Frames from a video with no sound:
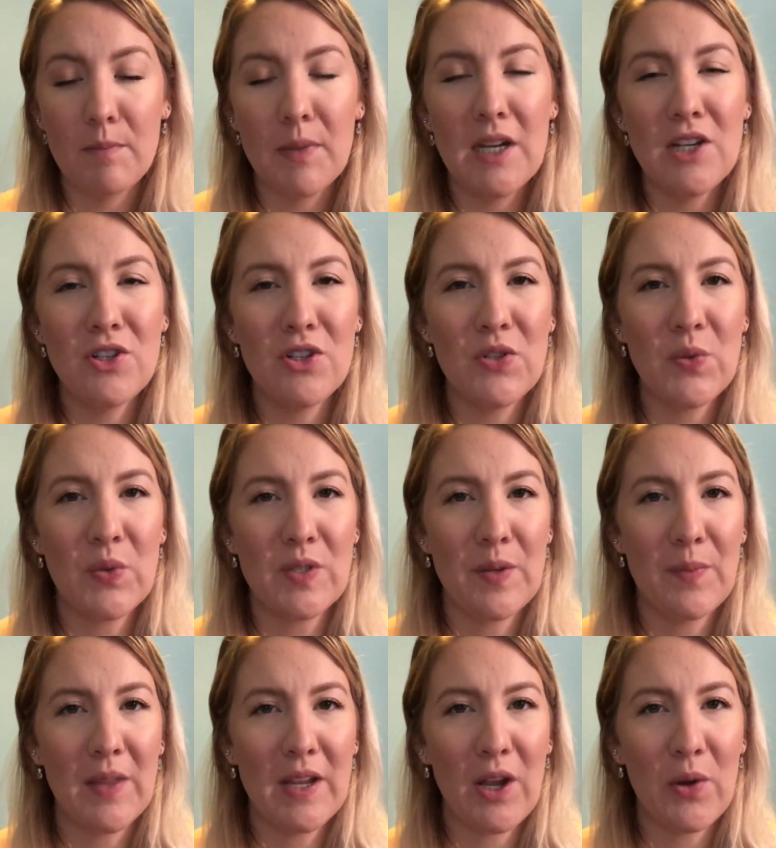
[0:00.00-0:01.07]
Peaches or
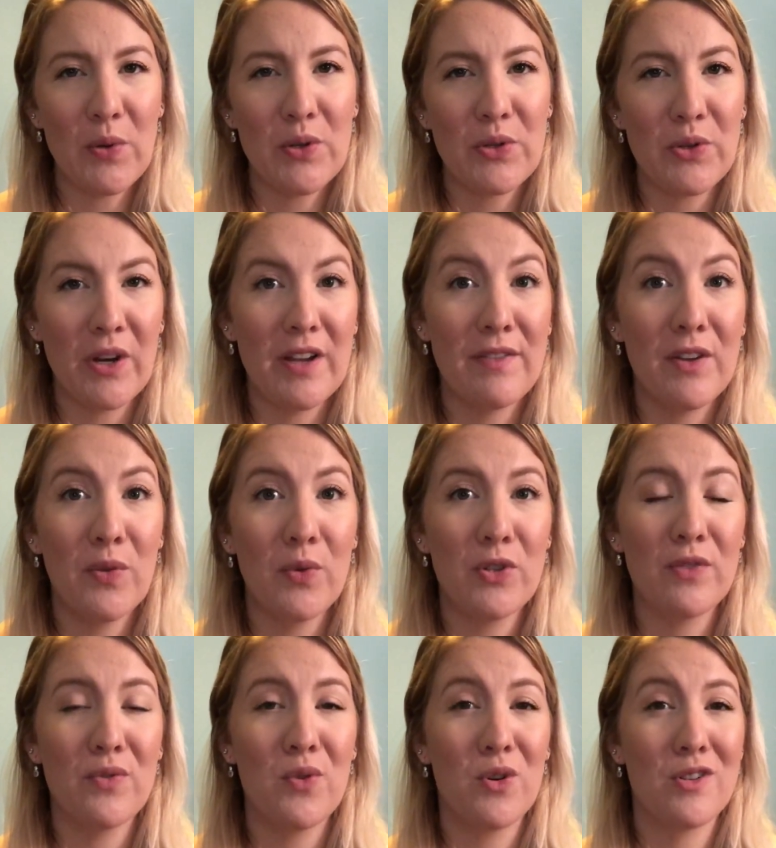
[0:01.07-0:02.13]
something I was craving, which
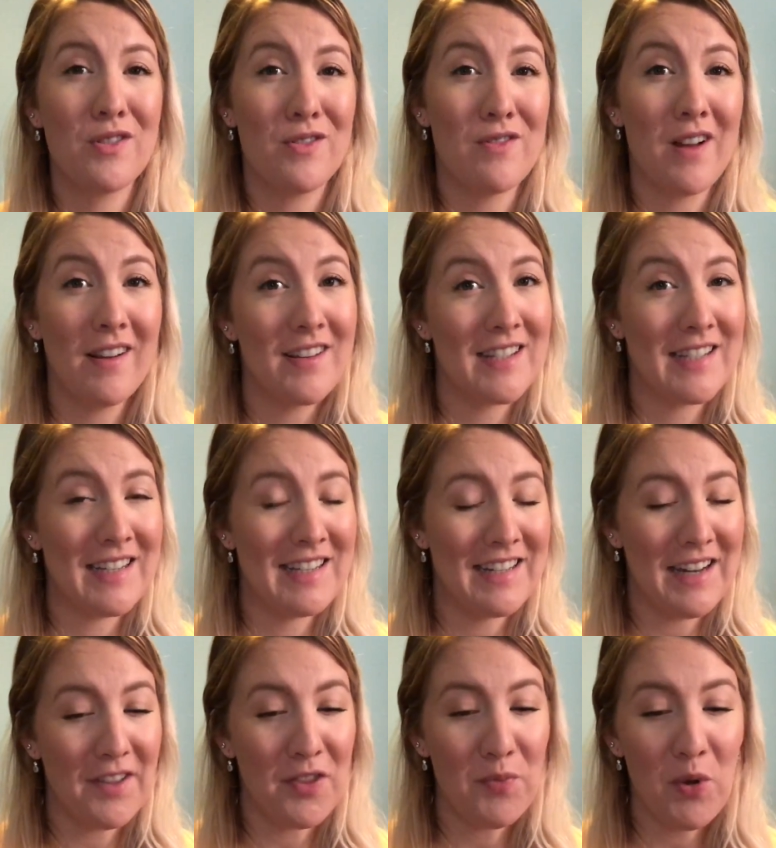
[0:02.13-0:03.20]
of course they're not in
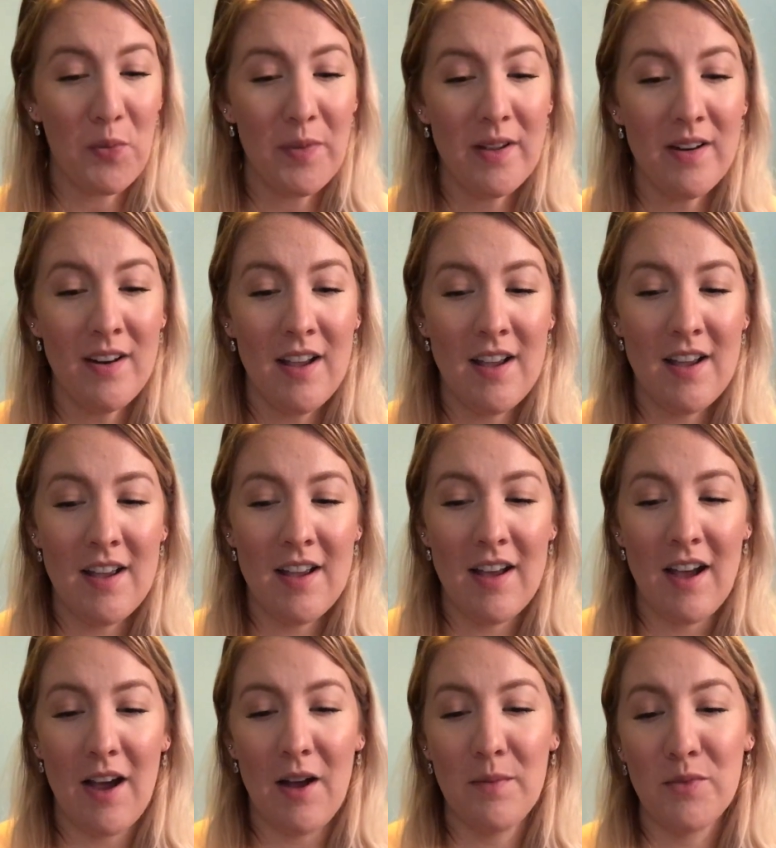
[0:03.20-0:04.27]
season at the moment.
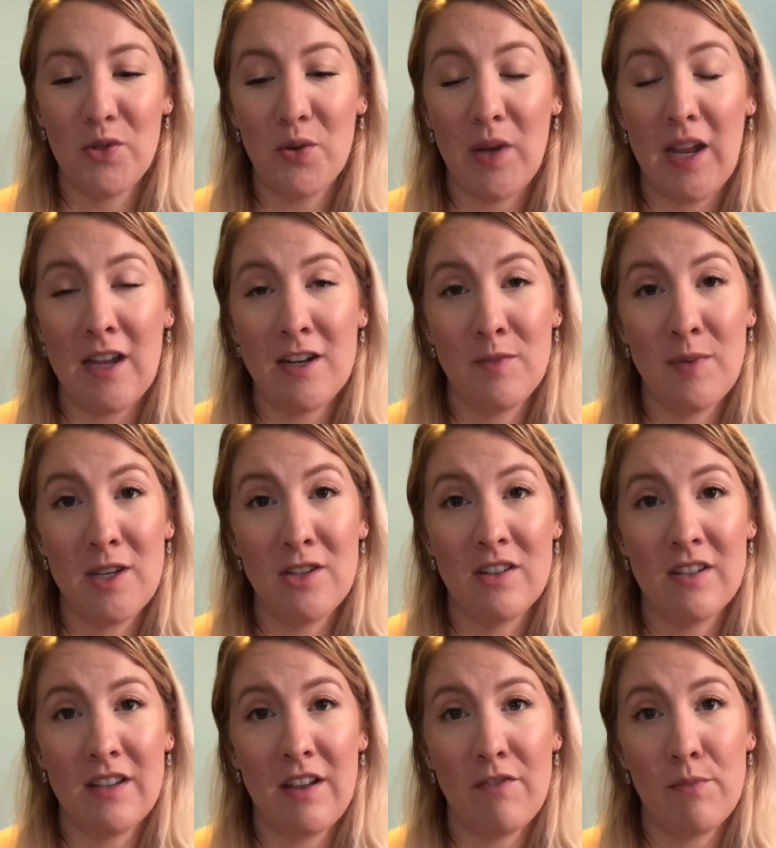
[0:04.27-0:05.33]
So canned
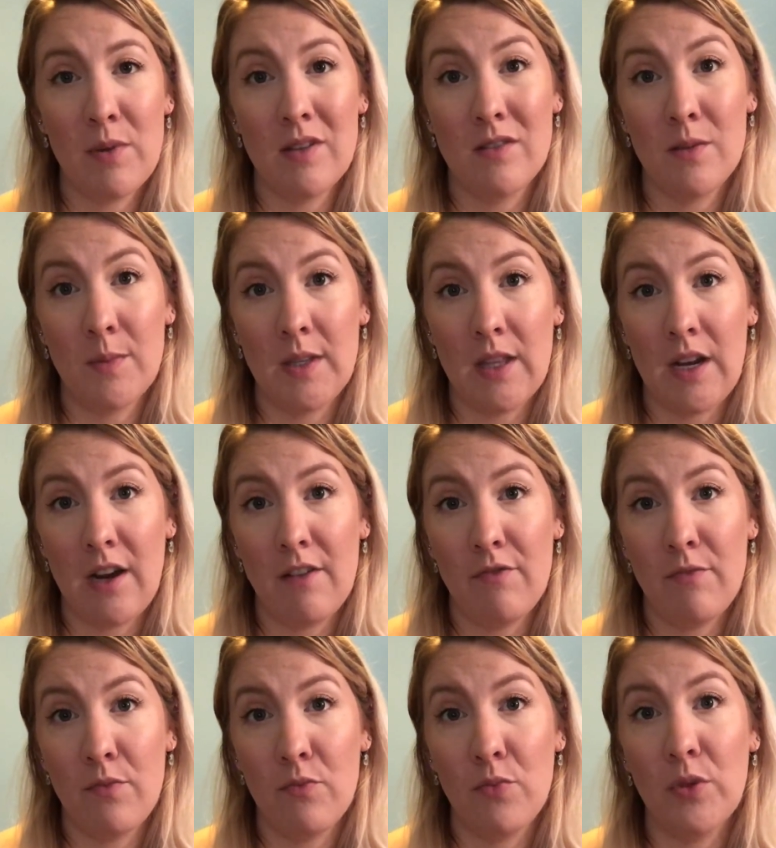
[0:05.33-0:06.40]
peaches have been something that I've
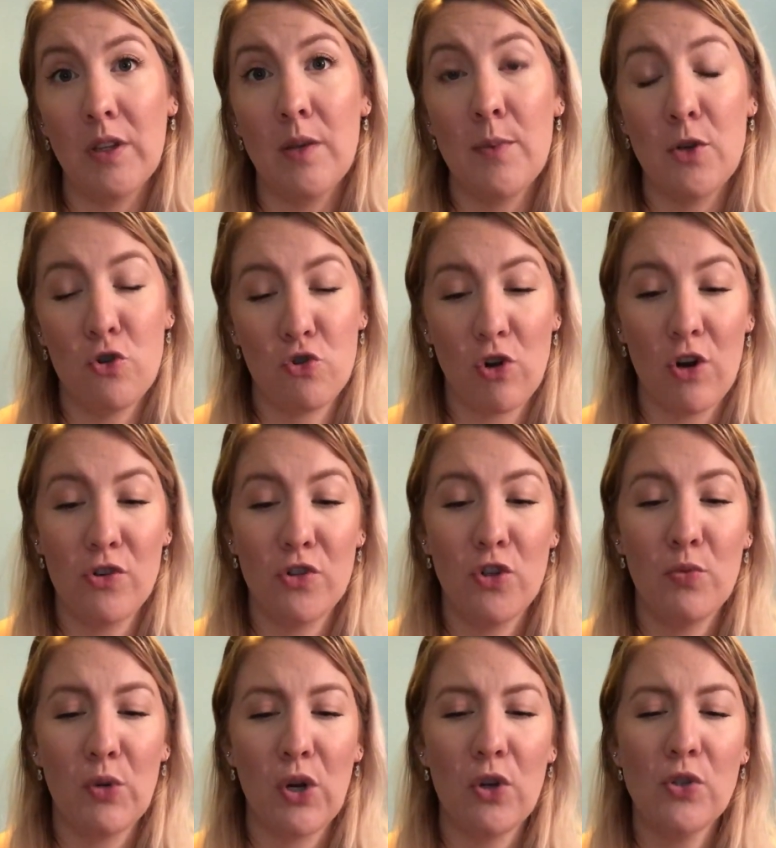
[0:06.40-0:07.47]
really been drawn
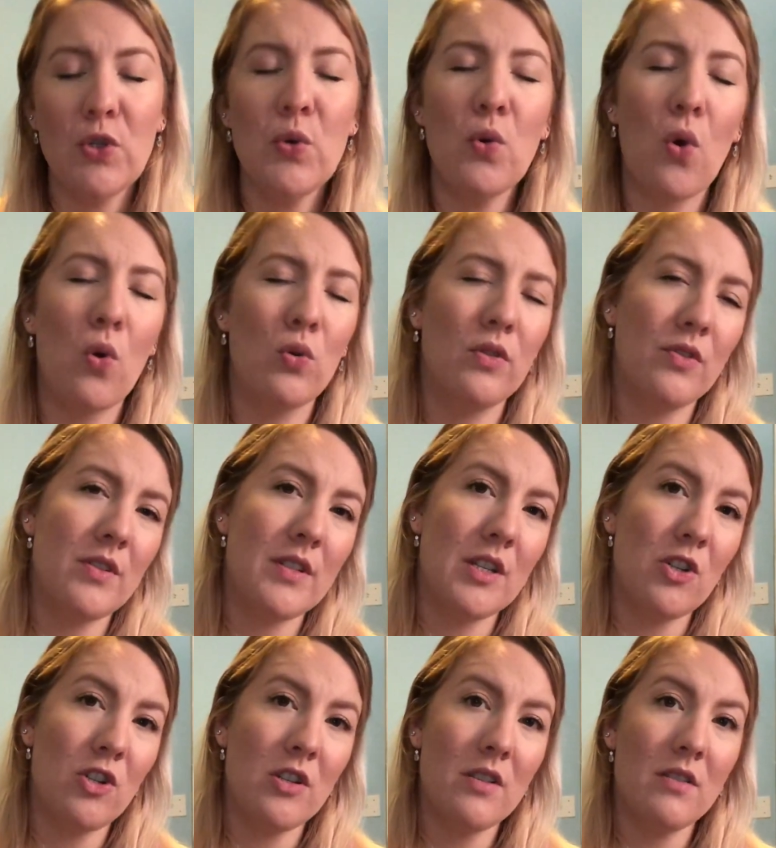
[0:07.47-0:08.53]
to, but also colder
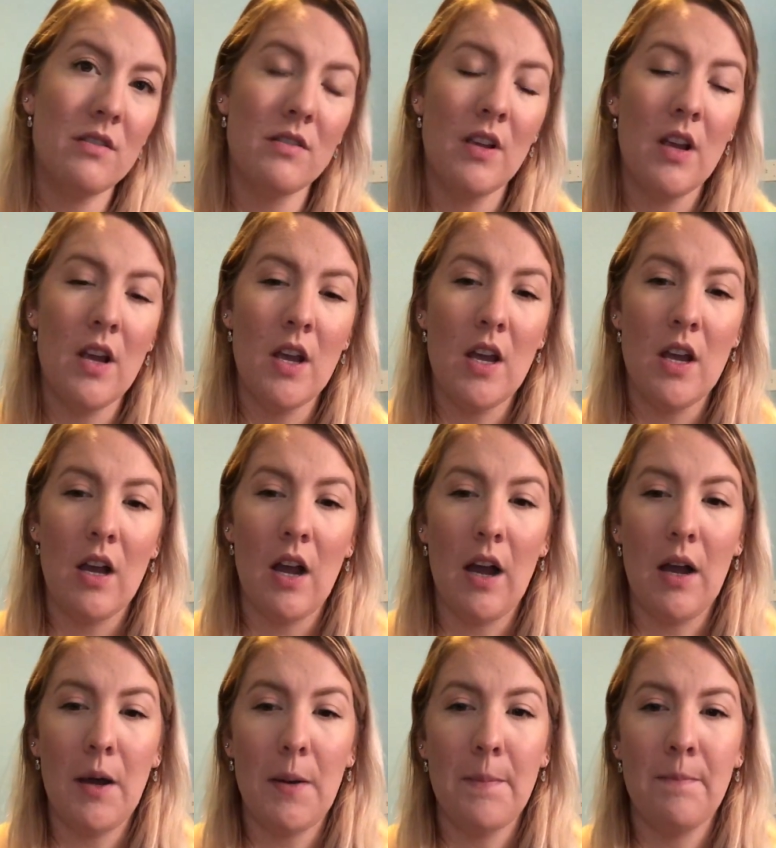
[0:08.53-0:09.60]
dishes.
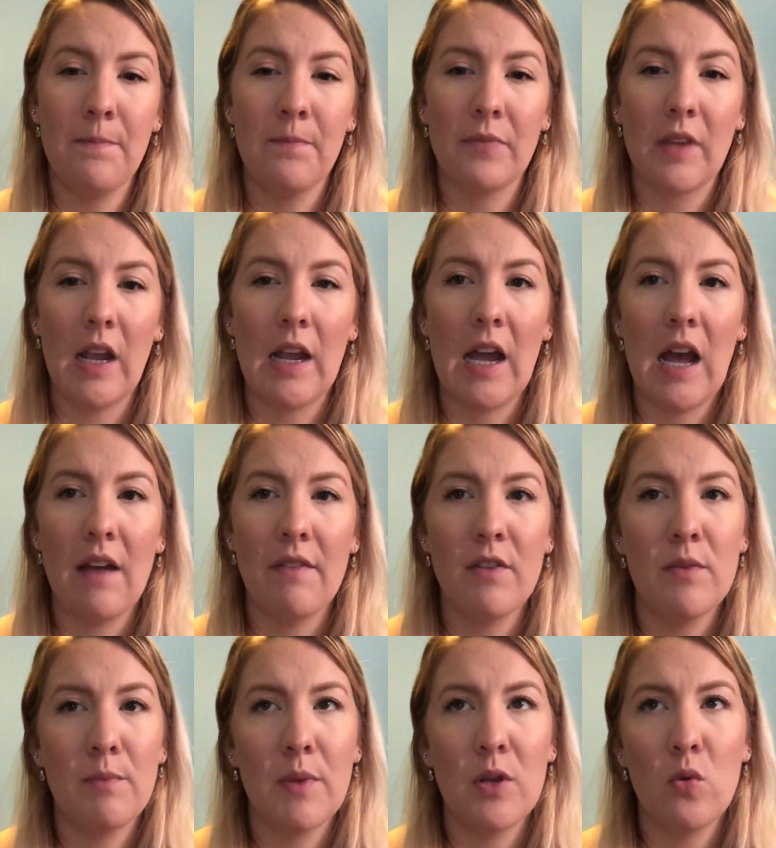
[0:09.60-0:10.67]
I
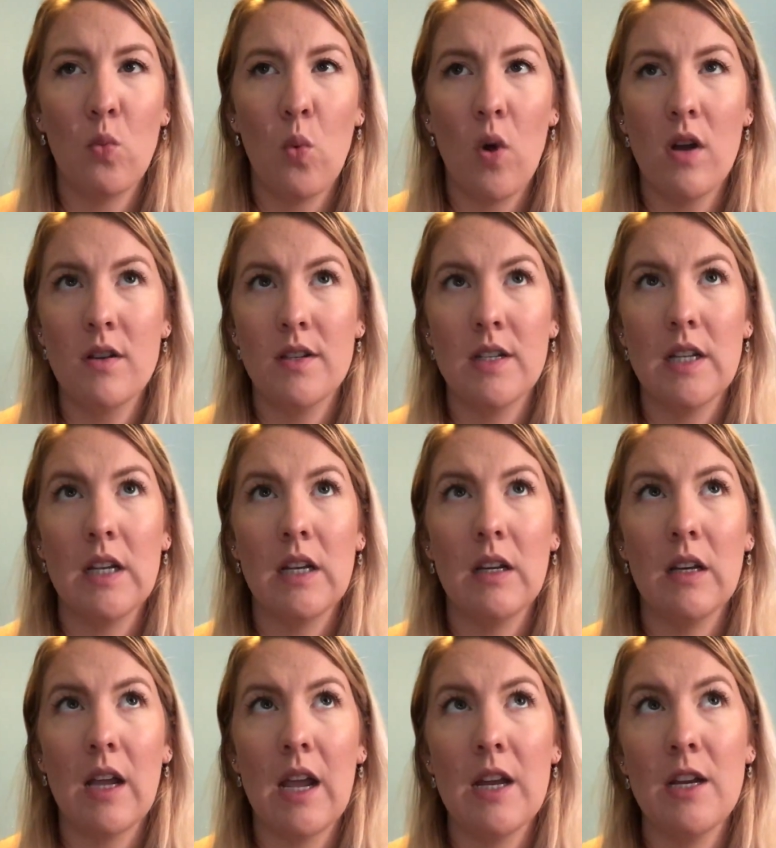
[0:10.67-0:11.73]
haven't been
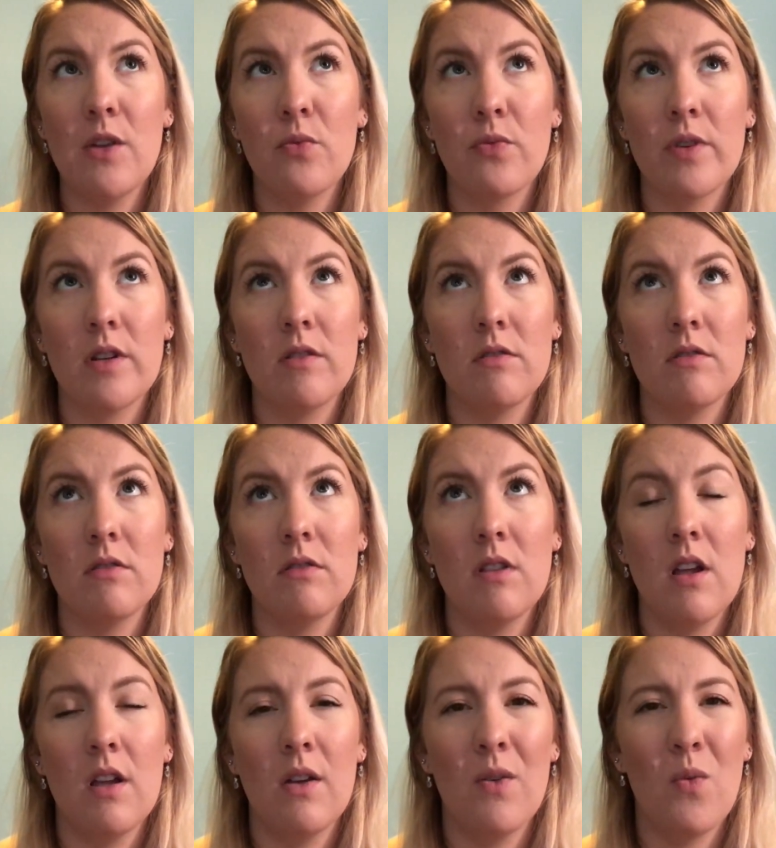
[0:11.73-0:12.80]
wanting any real
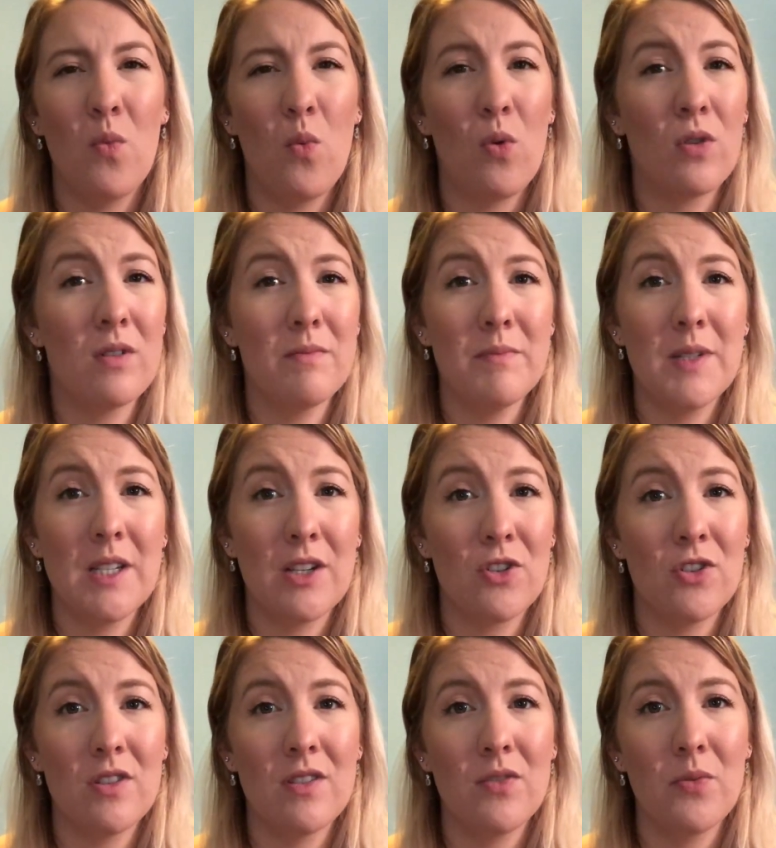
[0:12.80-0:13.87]
warm
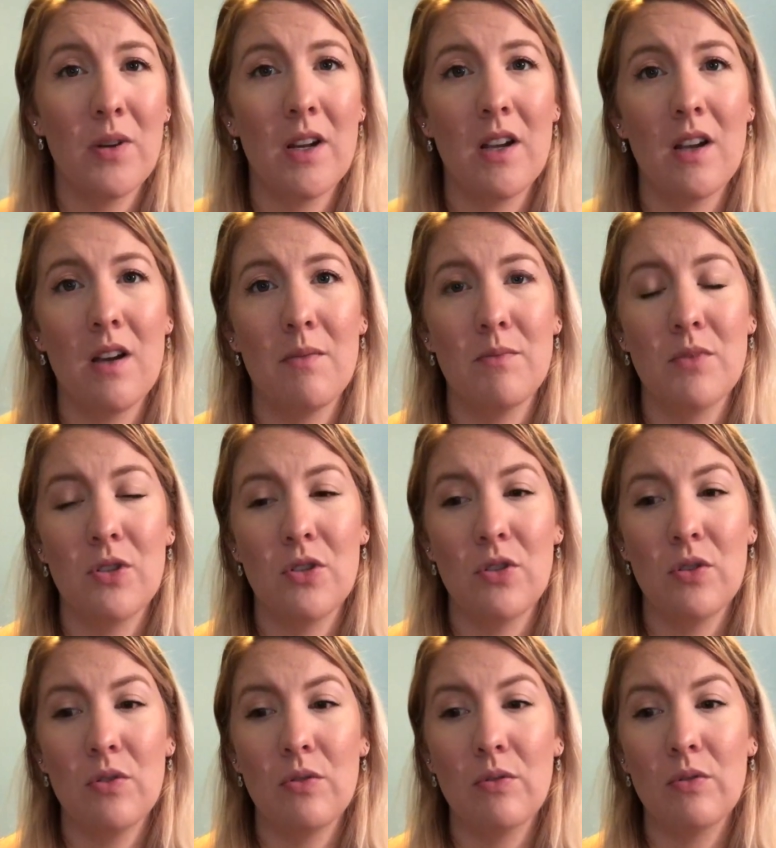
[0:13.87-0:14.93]
dishes when it comes
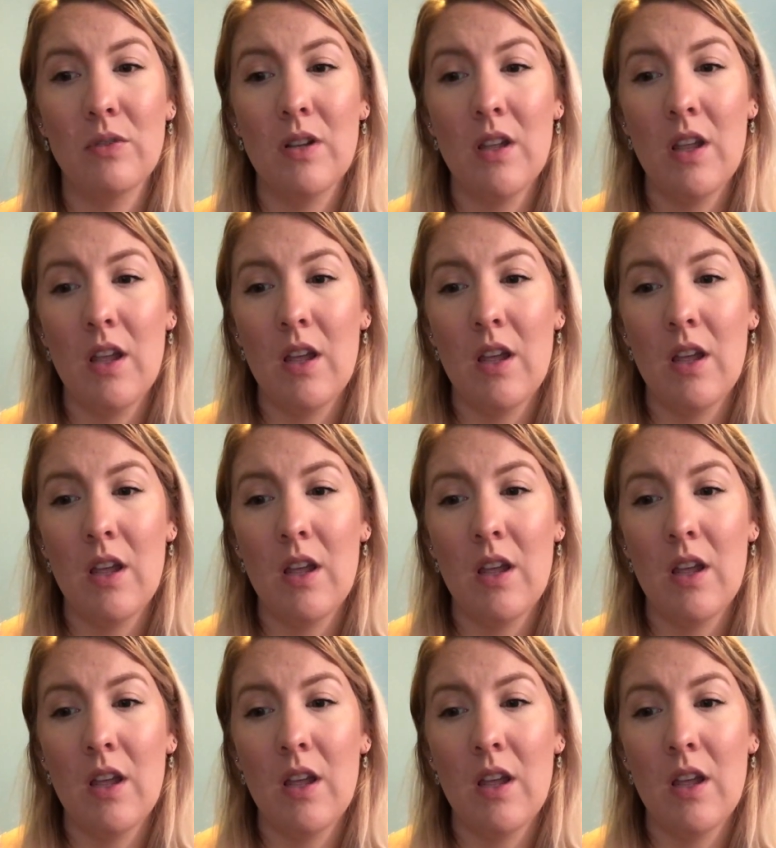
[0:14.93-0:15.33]
to